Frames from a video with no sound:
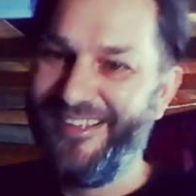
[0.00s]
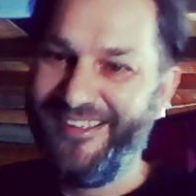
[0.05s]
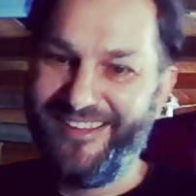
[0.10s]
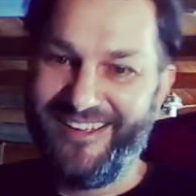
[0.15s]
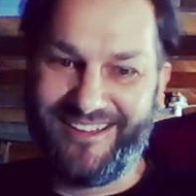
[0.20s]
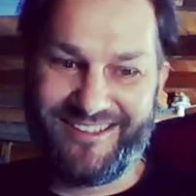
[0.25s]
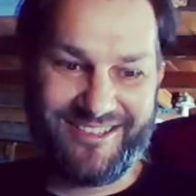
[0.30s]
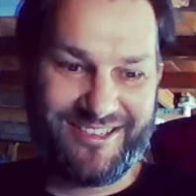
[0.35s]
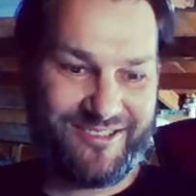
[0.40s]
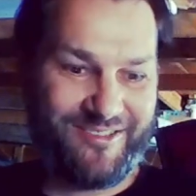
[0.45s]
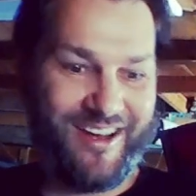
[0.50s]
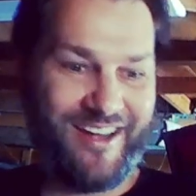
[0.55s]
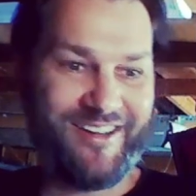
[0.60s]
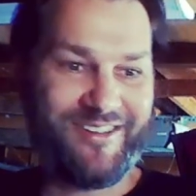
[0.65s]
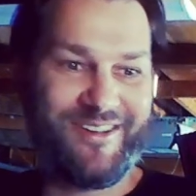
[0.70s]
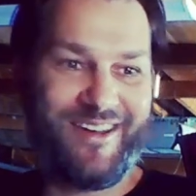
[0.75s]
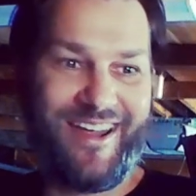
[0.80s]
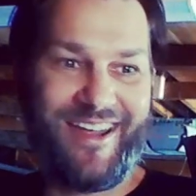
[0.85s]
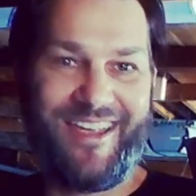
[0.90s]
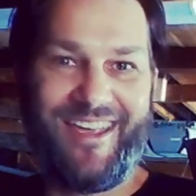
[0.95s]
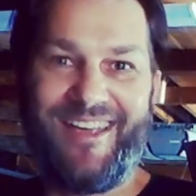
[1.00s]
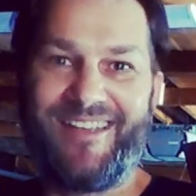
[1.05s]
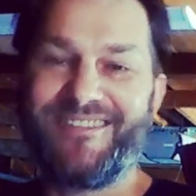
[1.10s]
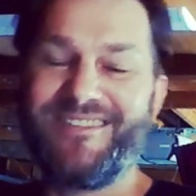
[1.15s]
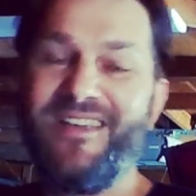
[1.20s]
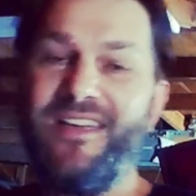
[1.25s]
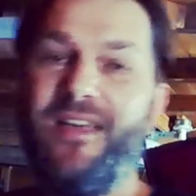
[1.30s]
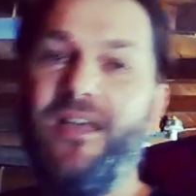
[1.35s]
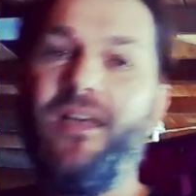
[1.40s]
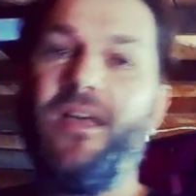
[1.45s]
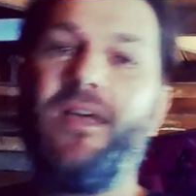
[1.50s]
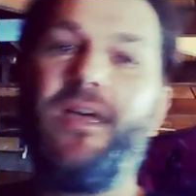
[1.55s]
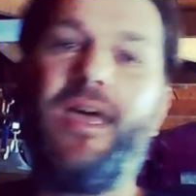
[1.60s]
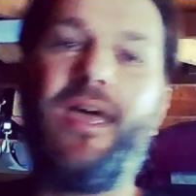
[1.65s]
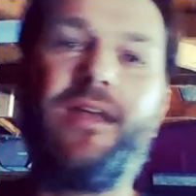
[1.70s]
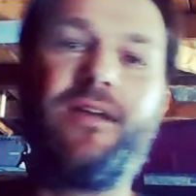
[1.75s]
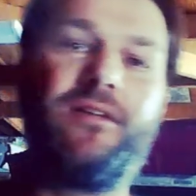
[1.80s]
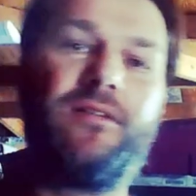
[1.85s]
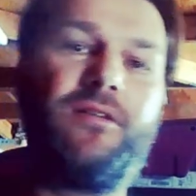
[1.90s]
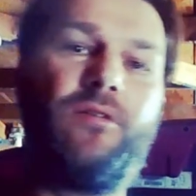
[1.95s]
That's a strategy, I guess.
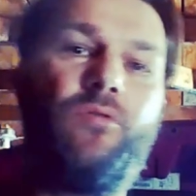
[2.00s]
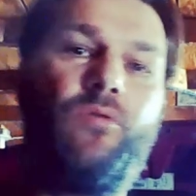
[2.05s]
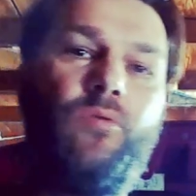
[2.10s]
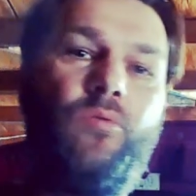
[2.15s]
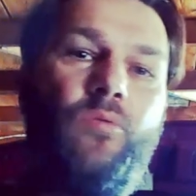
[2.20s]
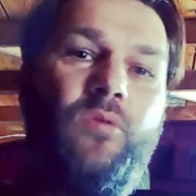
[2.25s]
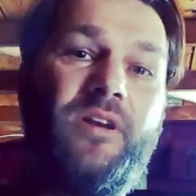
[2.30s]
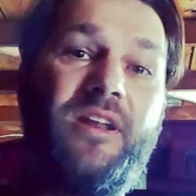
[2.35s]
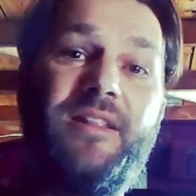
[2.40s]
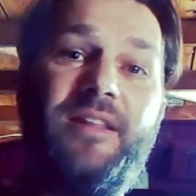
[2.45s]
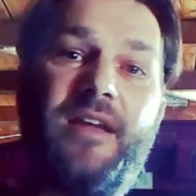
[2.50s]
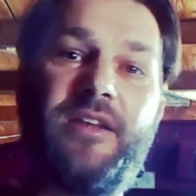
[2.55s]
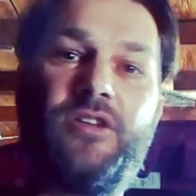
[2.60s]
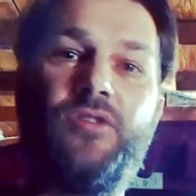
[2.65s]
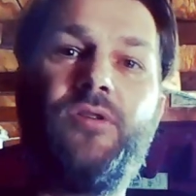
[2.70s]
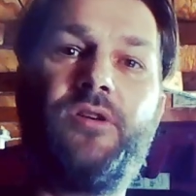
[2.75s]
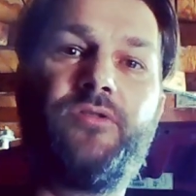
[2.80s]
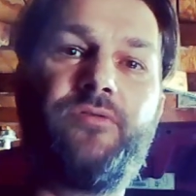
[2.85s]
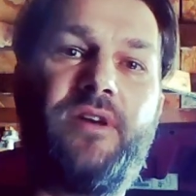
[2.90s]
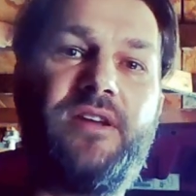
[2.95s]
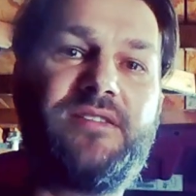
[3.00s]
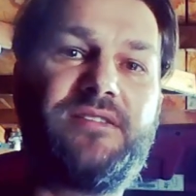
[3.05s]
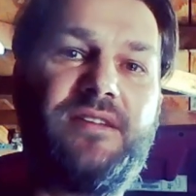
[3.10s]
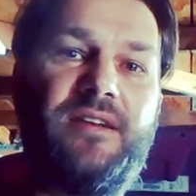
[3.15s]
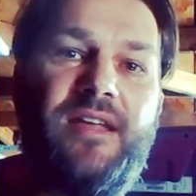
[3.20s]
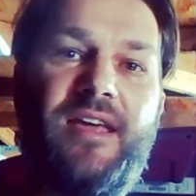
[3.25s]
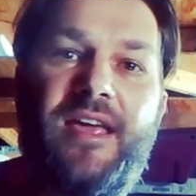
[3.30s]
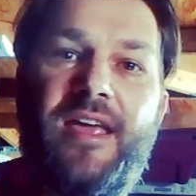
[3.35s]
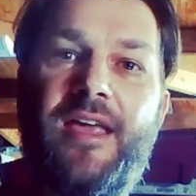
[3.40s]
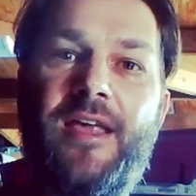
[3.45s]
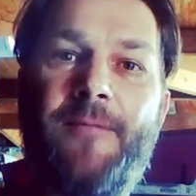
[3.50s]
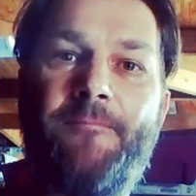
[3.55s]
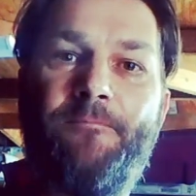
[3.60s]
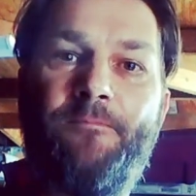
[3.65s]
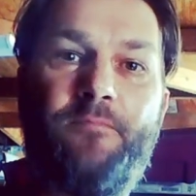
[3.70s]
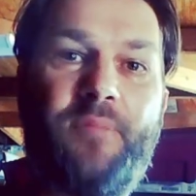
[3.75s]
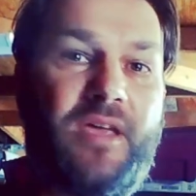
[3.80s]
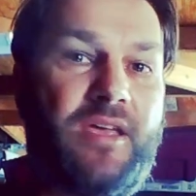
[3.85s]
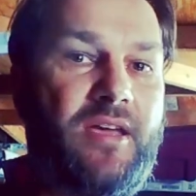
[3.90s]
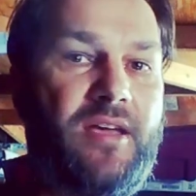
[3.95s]
And what I'd like to address today,
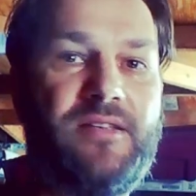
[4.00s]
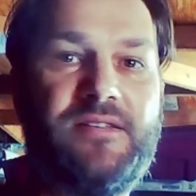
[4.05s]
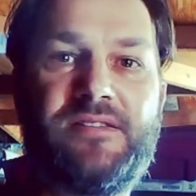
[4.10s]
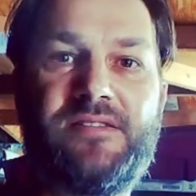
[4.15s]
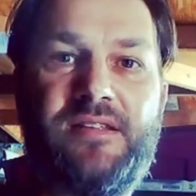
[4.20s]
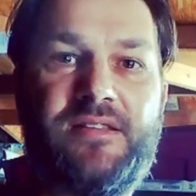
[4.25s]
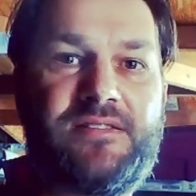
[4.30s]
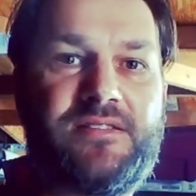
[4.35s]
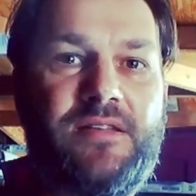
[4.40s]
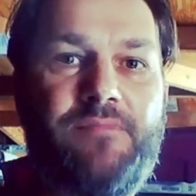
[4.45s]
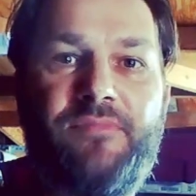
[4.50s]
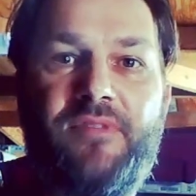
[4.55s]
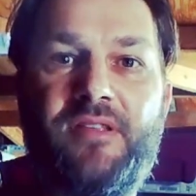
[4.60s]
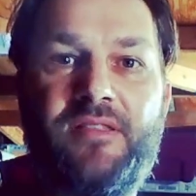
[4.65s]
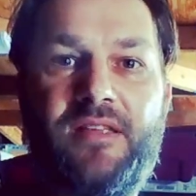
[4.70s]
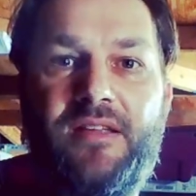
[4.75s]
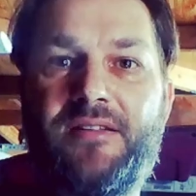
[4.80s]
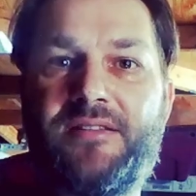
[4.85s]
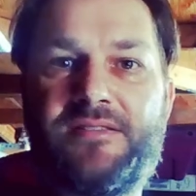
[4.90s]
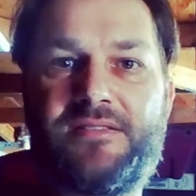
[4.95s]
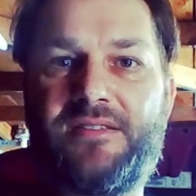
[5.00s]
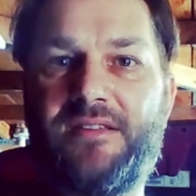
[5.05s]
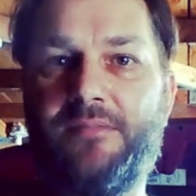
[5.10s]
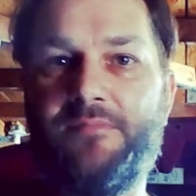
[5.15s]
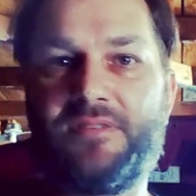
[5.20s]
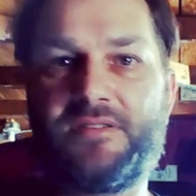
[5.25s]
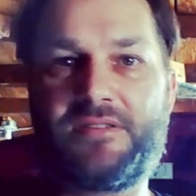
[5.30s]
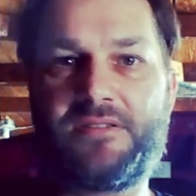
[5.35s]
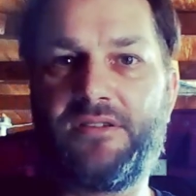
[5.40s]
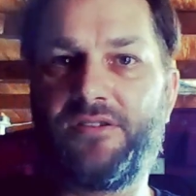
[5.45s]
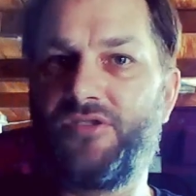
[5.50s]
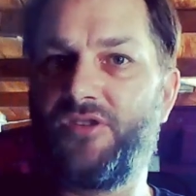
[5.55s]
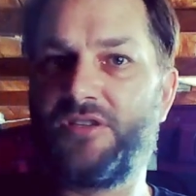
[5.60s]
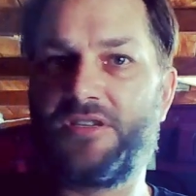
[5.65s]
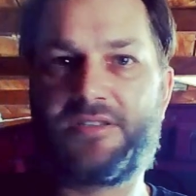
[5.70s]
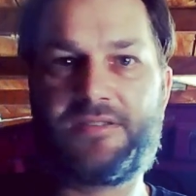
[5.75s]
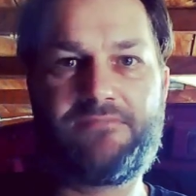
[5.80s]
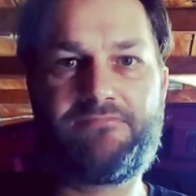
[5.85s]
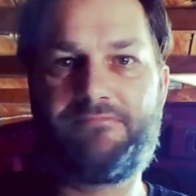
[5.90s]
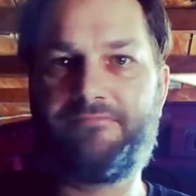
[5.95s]
because it's something that seems to
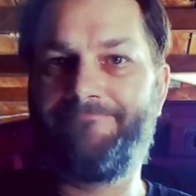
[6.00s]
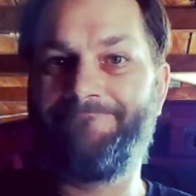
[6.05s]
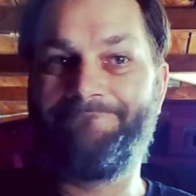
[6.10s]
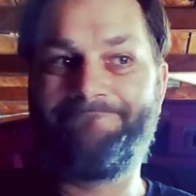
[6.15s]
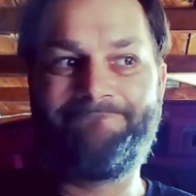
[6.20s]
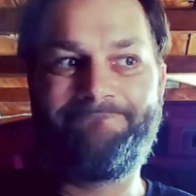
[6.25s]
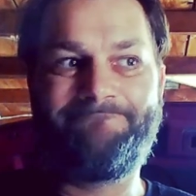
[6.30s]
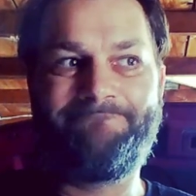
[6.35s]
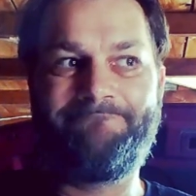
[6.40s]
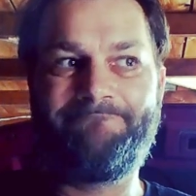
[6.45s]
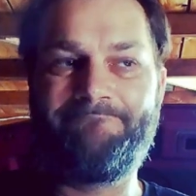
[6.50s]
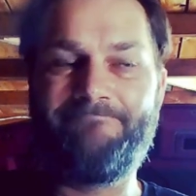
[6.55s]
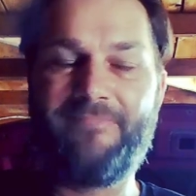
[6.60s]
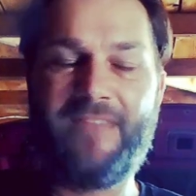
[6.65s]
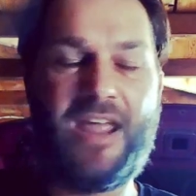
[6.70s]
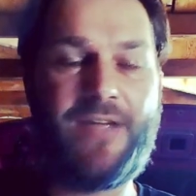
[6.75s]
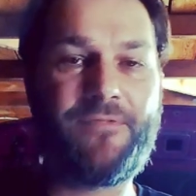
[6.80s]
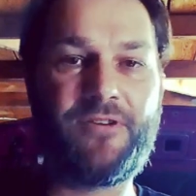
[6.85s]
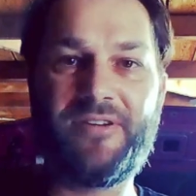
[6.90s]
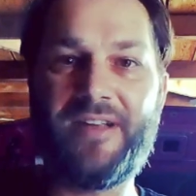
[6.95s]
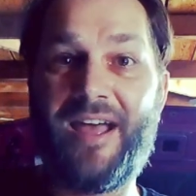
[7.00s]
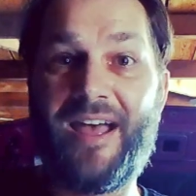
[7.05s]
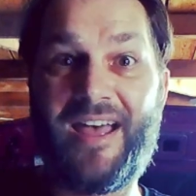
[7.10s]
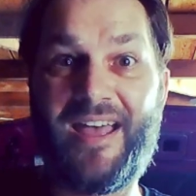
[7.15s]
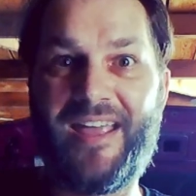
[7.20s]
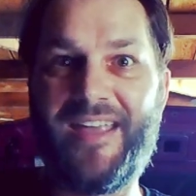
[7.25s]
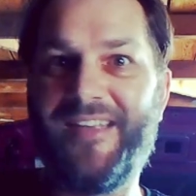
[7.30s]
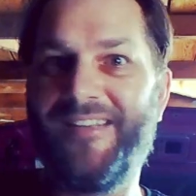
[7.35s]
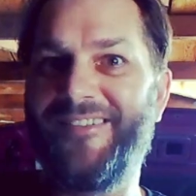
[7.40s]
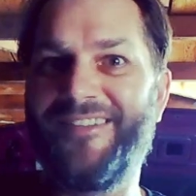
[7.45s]
just never die.